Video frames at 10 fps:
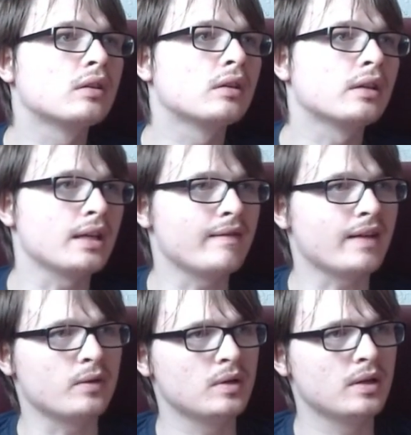here we
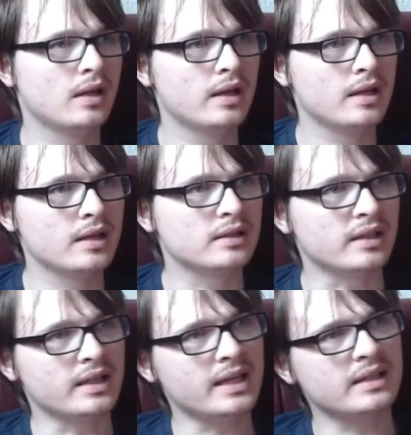go.
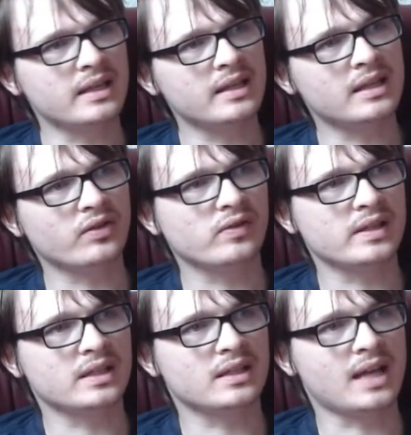So these are the
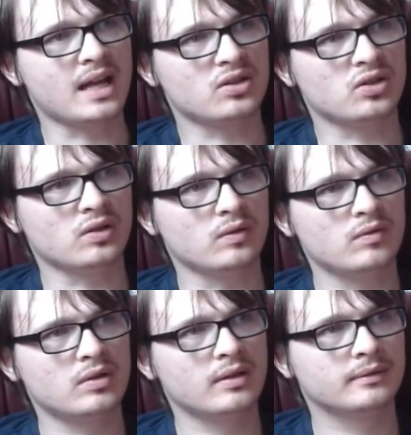different statues.